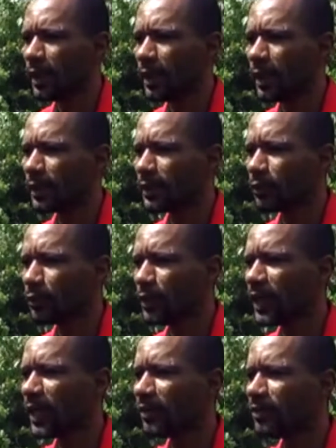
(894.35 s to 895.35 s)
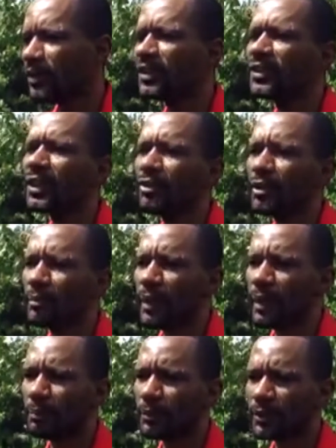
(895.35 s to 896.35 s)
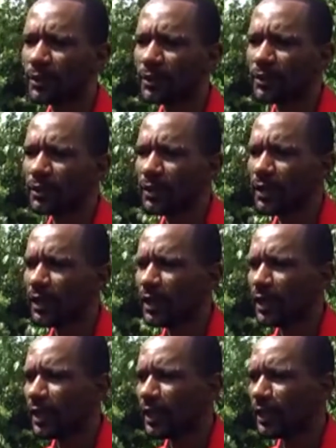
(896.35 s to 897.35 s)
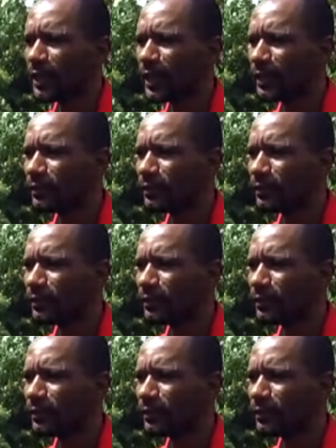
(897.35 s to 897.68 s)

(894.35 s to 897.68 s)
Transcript: and we have historic maps, and